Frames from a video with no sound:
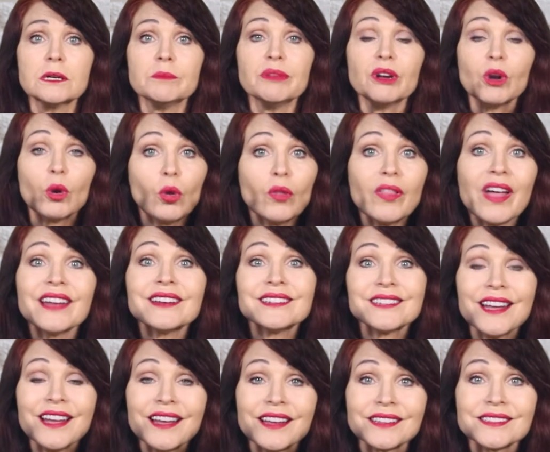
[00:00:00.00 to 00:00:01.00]
But all that
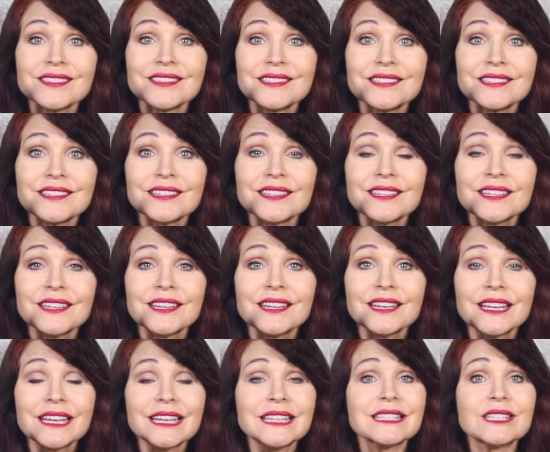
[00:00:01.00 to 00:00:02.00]
does
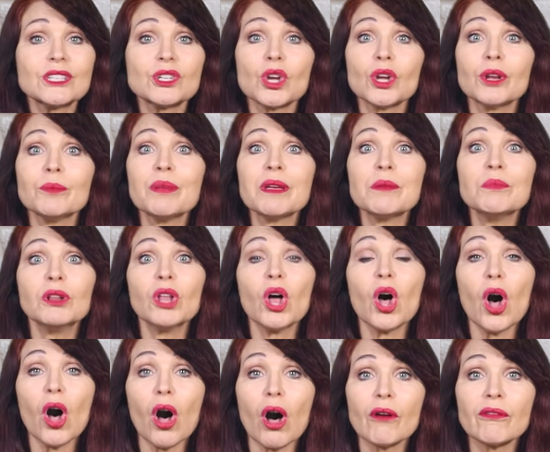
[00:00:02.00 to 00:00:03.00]
is turn people
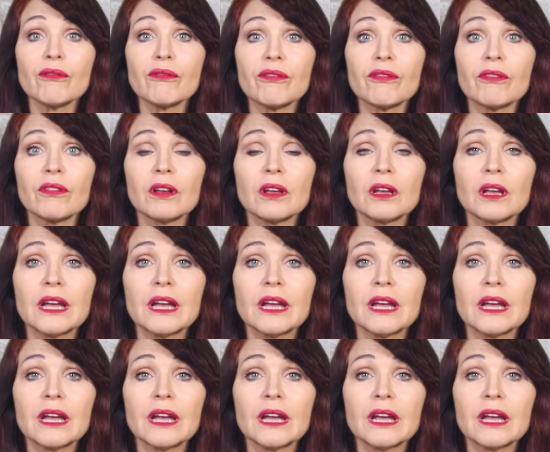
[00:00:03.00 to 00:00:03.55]
off.